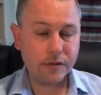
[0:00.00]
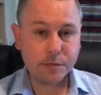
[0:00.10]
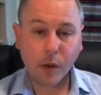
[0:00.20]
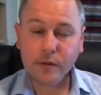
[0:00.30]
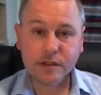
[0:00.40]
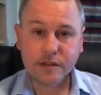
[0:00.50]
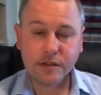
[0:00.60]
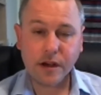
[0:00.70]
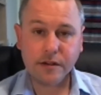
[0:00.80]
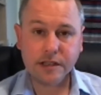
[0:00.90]
response
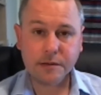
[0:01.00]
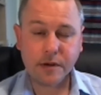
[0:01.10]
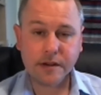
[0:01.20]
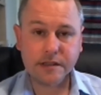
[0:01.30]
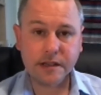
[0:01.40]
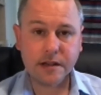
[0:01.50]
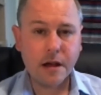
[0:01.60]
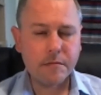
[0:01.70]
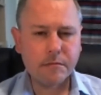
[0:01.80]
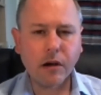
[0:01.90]
to those
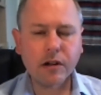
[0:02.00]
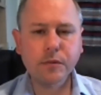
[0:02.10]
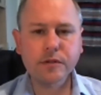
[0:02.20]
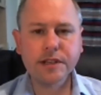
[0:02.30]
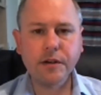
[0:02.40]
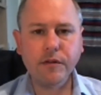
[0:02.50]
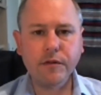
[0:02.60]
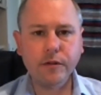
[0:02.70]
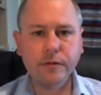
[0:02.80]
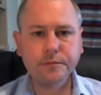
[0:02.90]
experiences much more
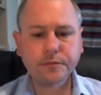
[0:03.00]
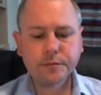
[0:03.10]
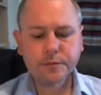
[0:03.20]
skillful.